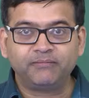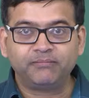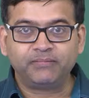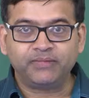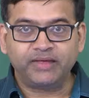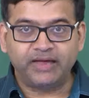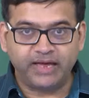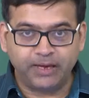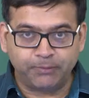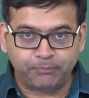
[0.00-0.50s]

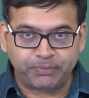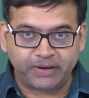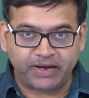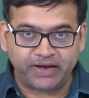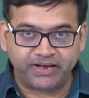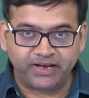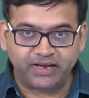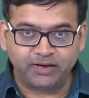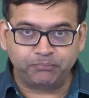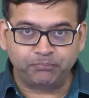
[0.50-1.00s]
a priori
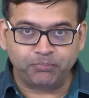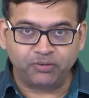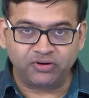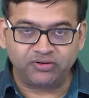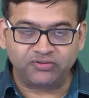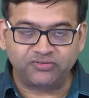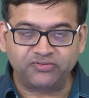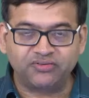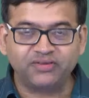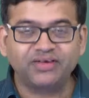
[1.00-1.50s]

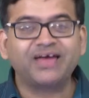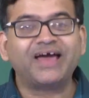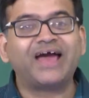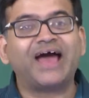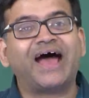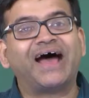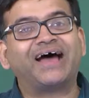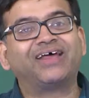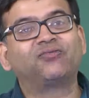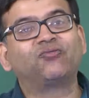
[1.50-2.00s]
inputs
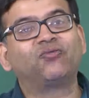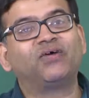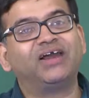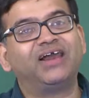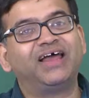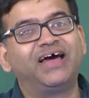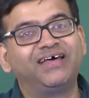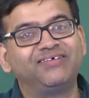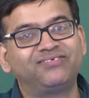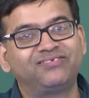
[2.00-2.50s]
as well
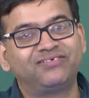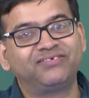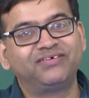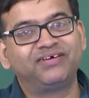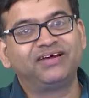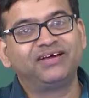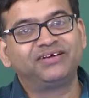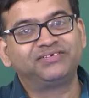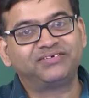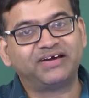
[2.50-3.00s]
as
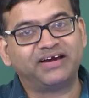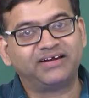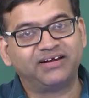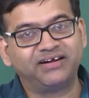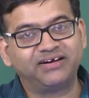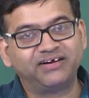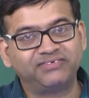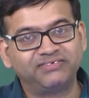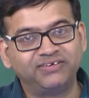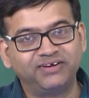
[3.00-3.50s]
channel
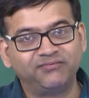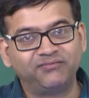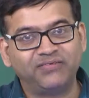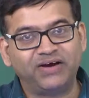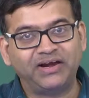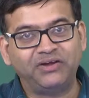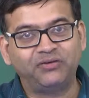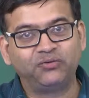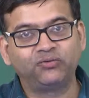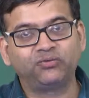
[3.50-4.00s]
receipt
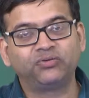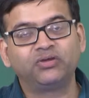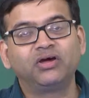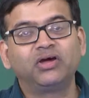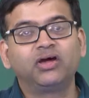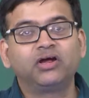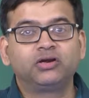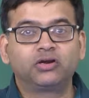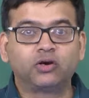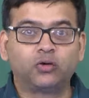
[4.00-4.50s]
values.
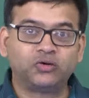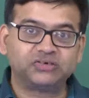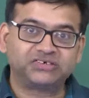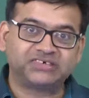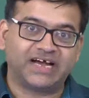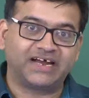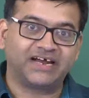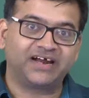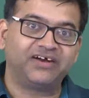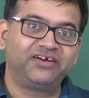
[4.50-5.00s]
Now, a
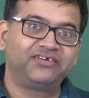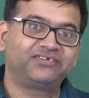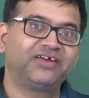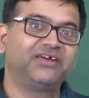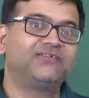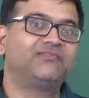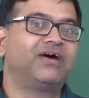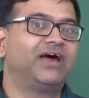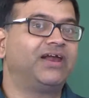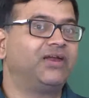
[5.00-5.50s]
channel receipt
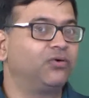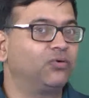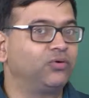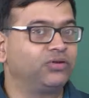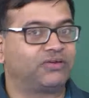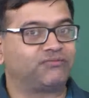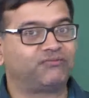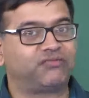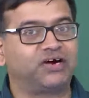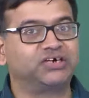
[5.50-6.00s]
value is a
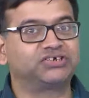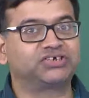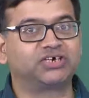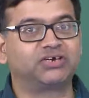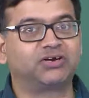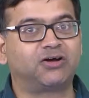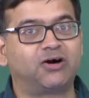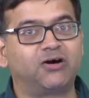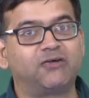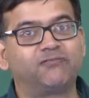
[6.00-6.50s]
function
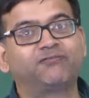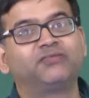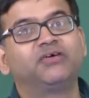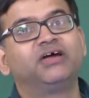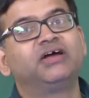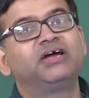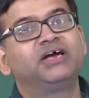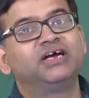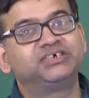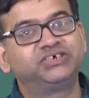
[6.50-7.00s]
of
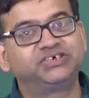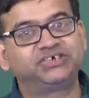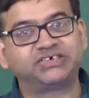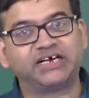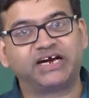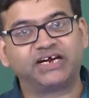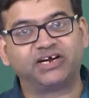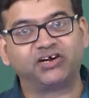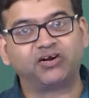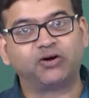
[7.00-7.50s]

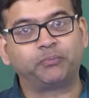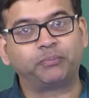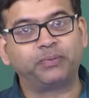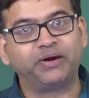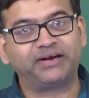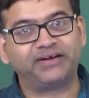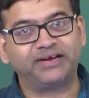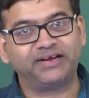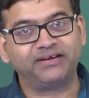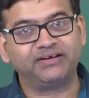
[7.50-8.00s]
channel
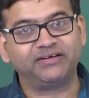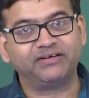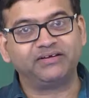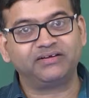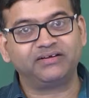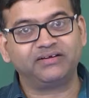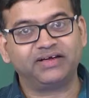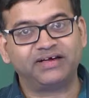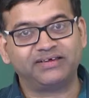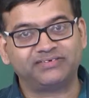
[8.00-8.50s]
operating
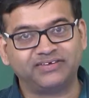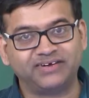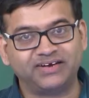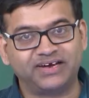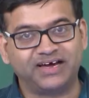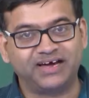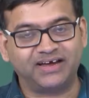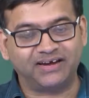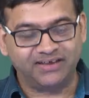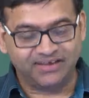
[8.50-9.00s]

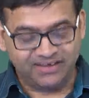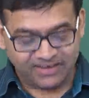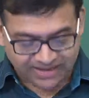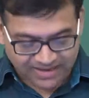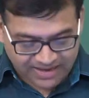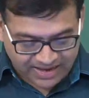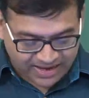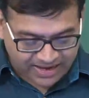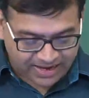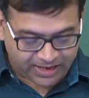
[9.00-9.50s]
SNR,
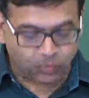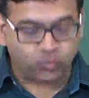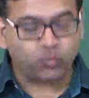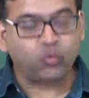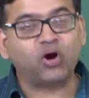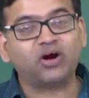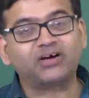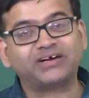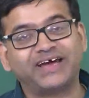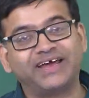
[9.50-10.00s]
and what
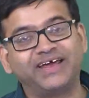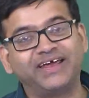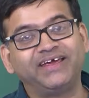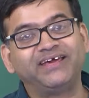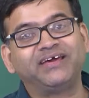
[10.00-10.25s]
I